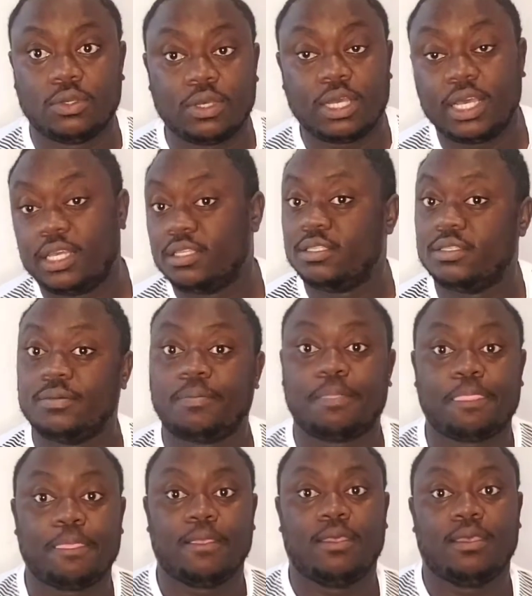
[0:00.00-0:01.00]
So guys,
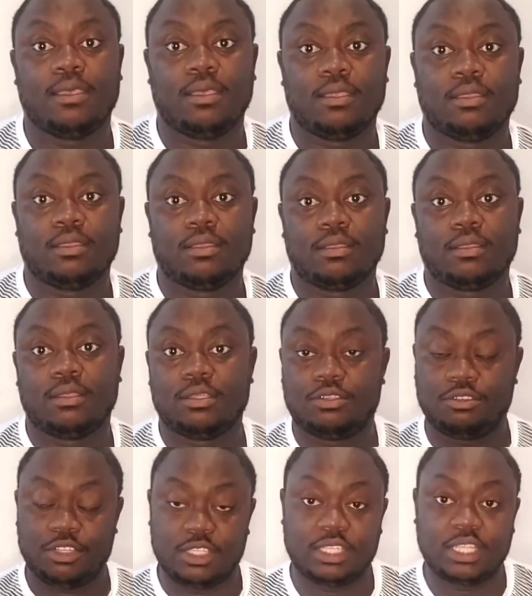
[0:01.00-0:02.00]
the
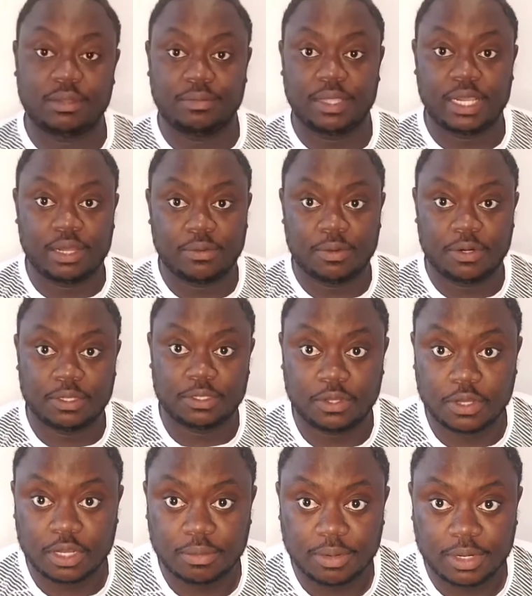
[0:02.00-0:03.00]
3 steps that I want to
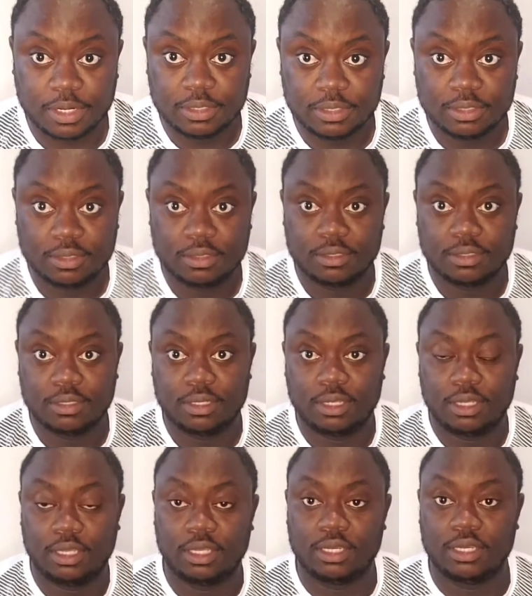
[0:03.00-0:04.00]
talk about
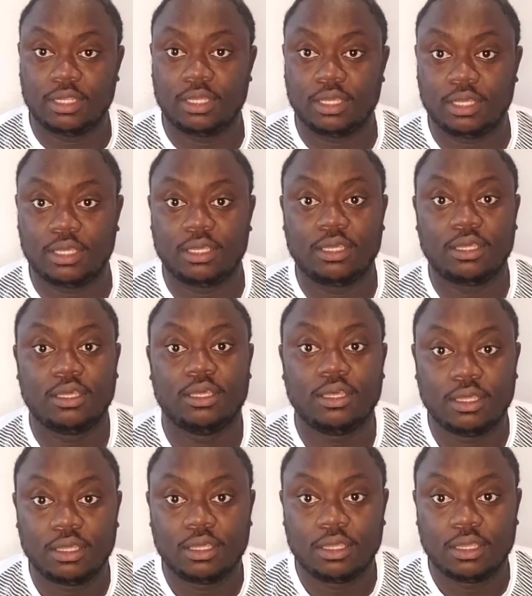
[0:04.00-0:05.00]
to
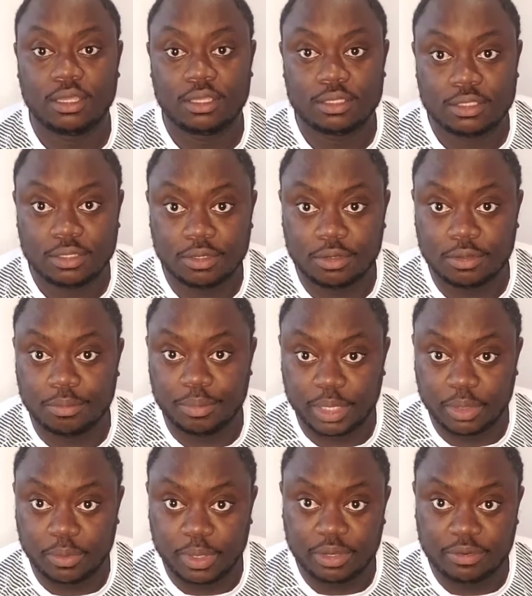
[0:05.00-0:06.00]

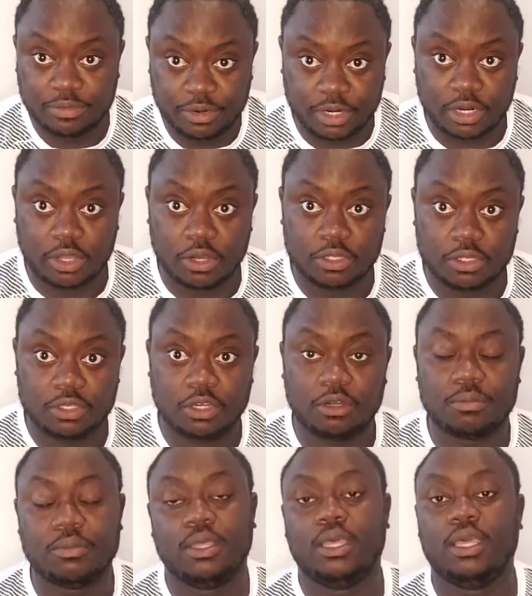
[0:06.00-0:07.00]
build wealth for the long
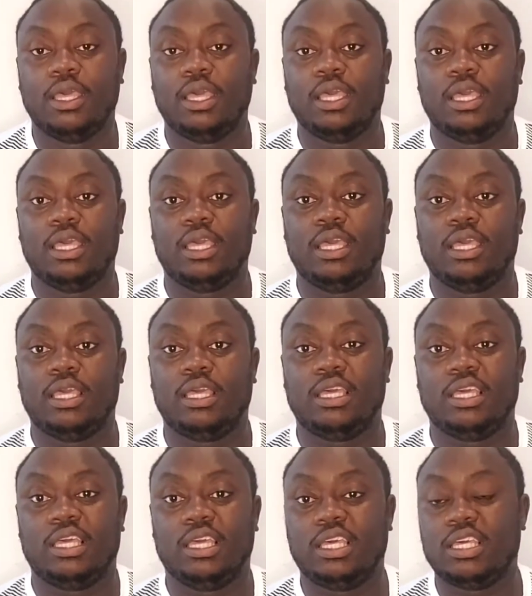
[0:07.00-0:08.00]
term
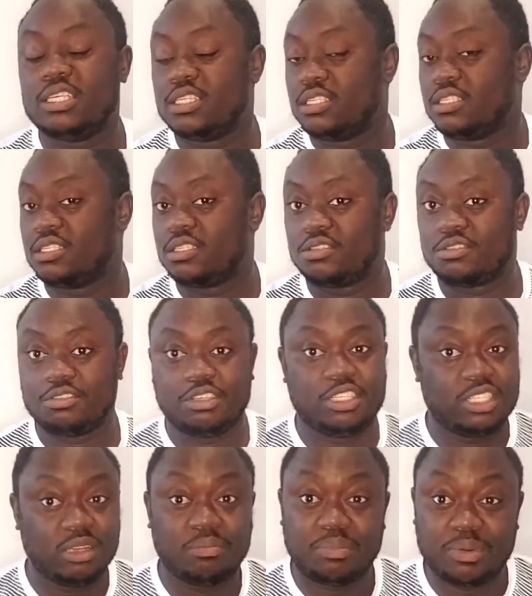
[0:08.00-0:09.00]
is 3
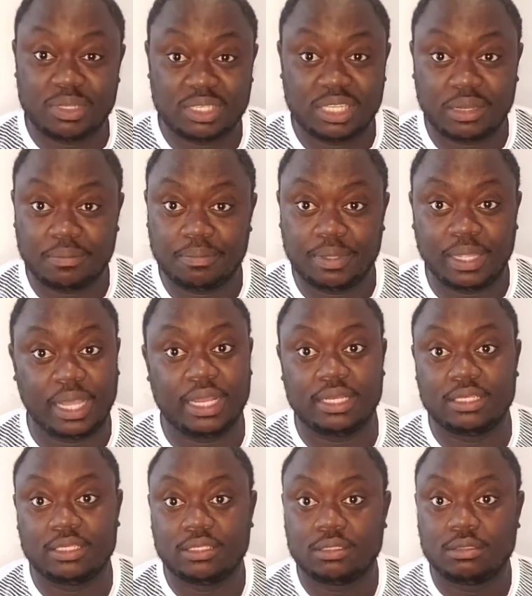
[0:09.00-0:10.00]
simple steps
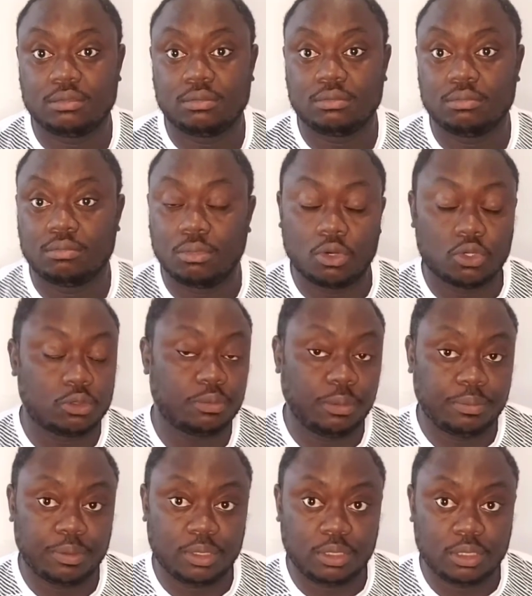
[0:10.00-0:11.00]
that most
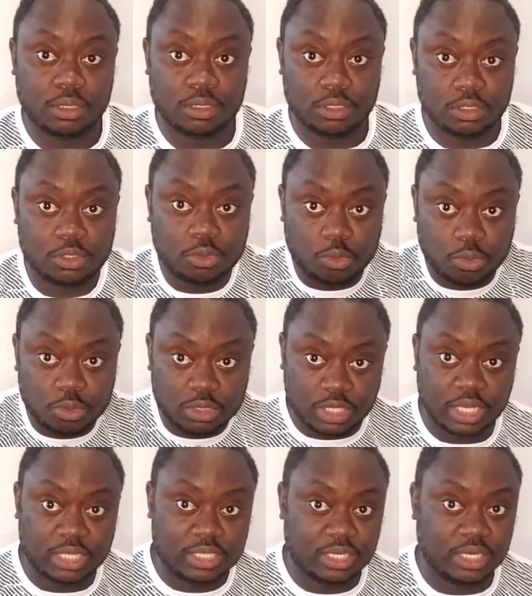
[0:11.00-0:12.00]
people could do
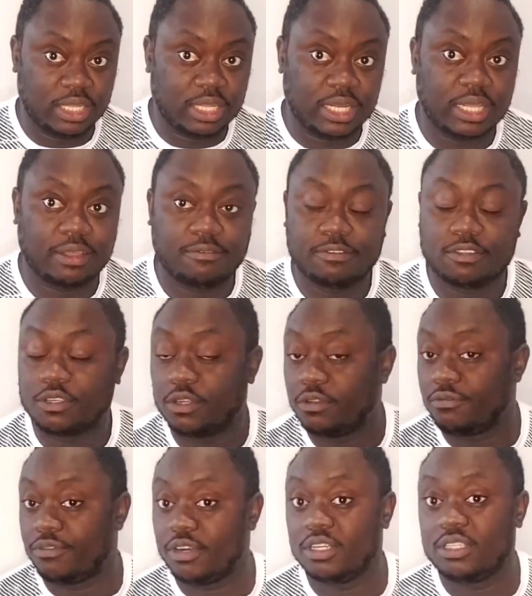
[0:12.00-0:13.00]
day-to-day life.
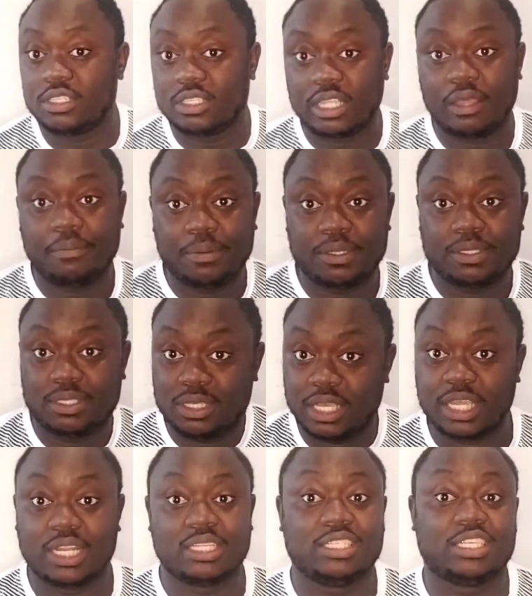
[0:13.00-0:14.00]
So the first step is
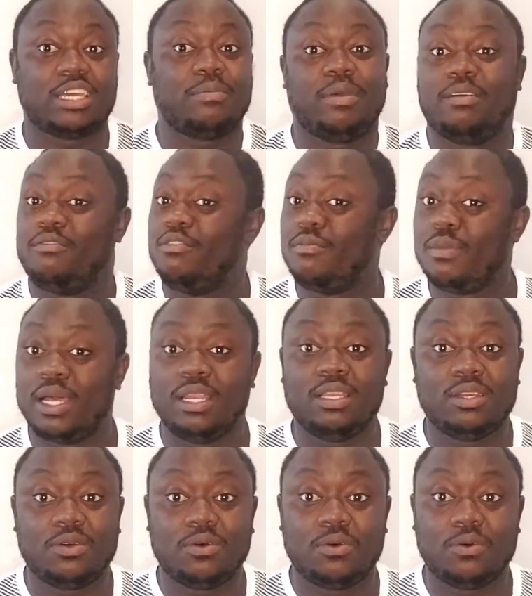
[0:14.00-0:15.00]
to get a job.
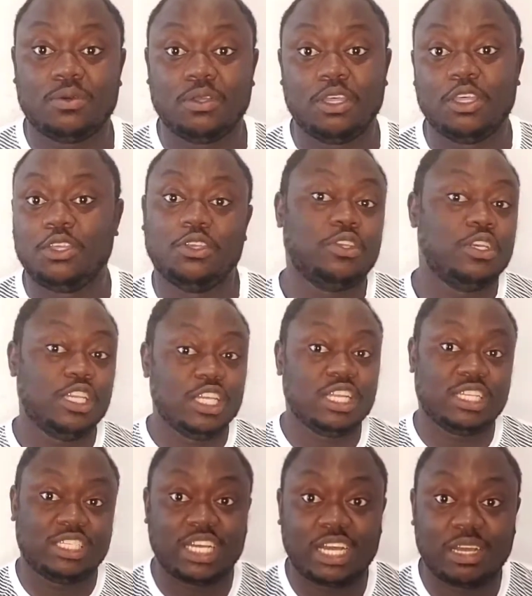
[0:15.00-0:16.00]
Everybody know you
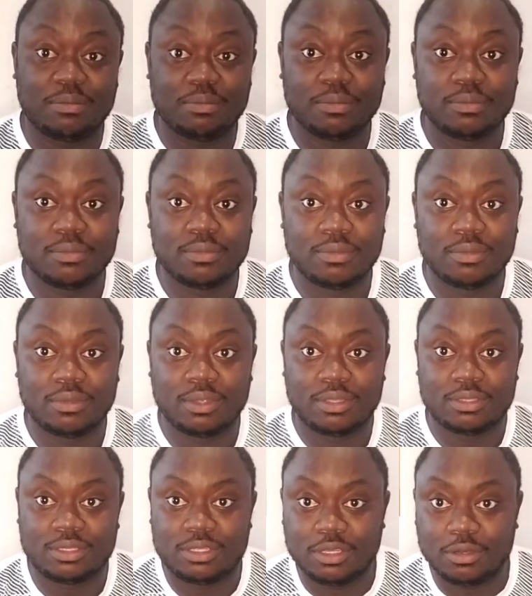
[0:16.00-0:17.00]
need a job
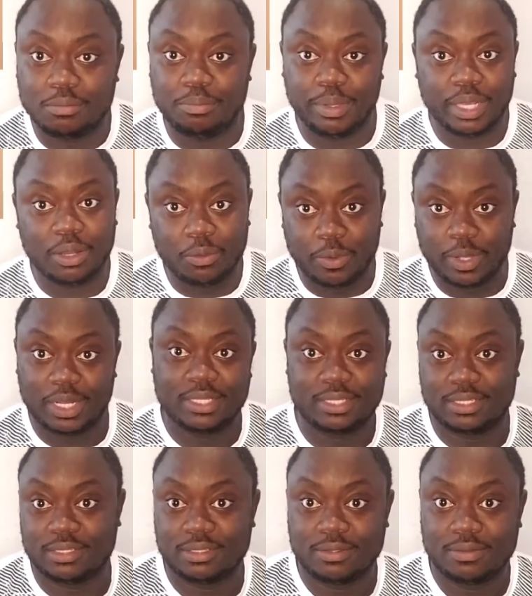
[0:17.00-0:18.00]
to build
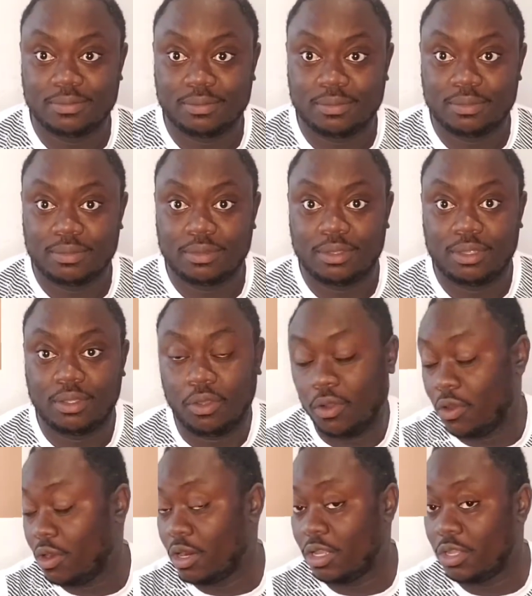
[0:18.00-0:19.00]
wealth,
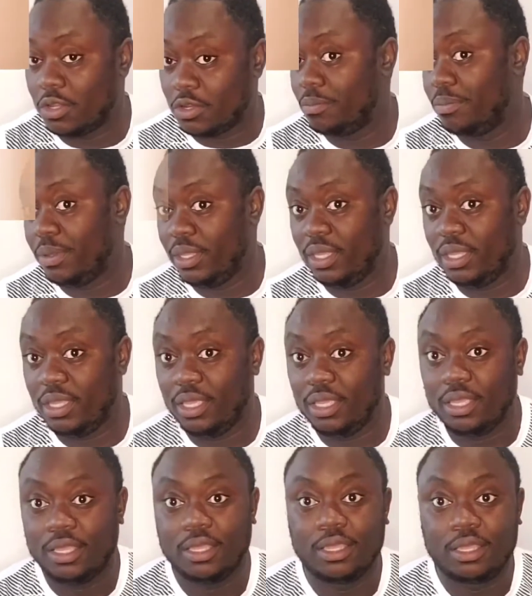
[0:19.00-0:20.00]
or you could
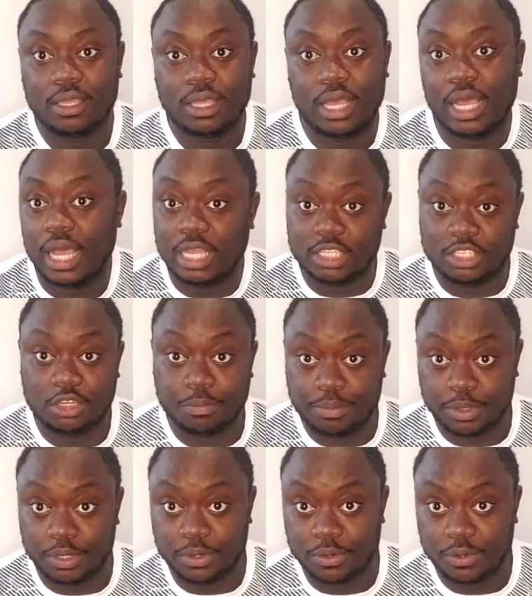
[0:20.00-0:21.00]
be an
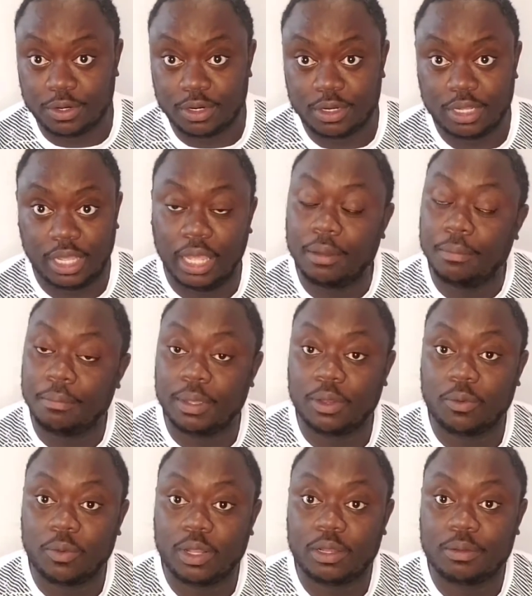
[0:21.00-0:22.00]
entrepreneur and
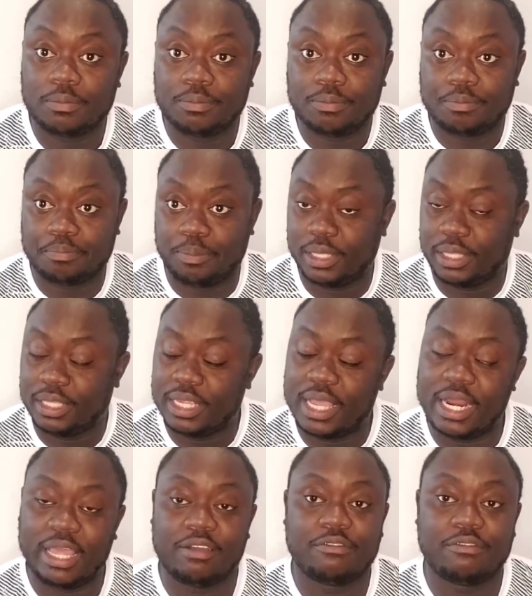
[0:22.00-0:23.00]
build wealth, but
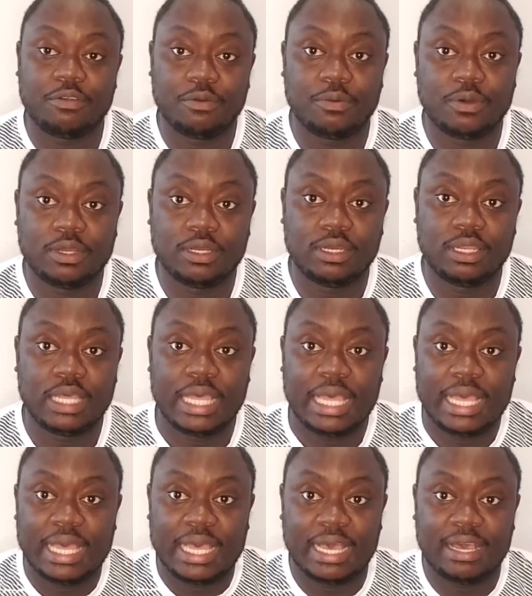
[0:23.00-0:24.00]
not everyone
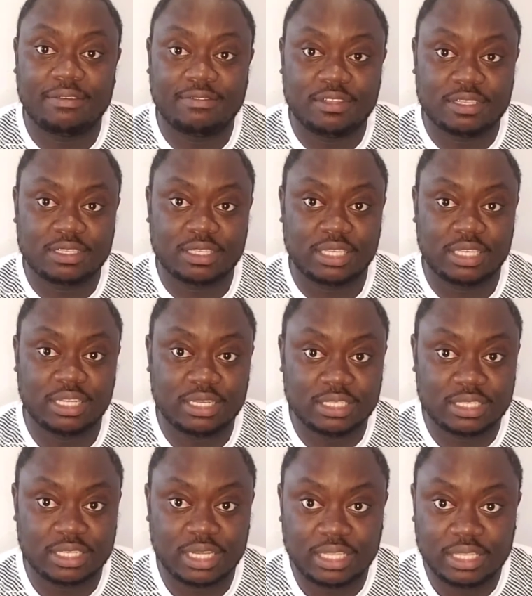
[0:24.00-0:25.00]
have the
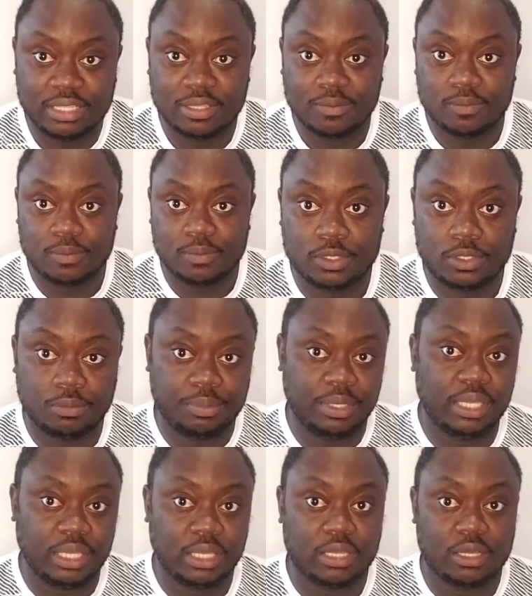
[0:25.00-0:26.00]
skill set to
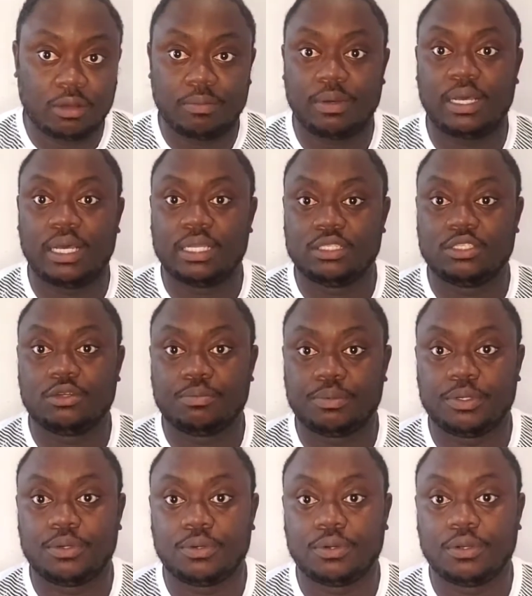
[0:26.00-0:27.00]
become an
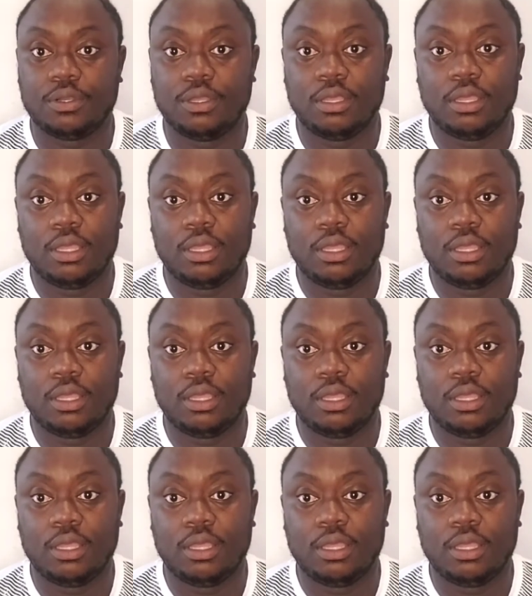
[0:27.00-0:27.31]
entrepreneur.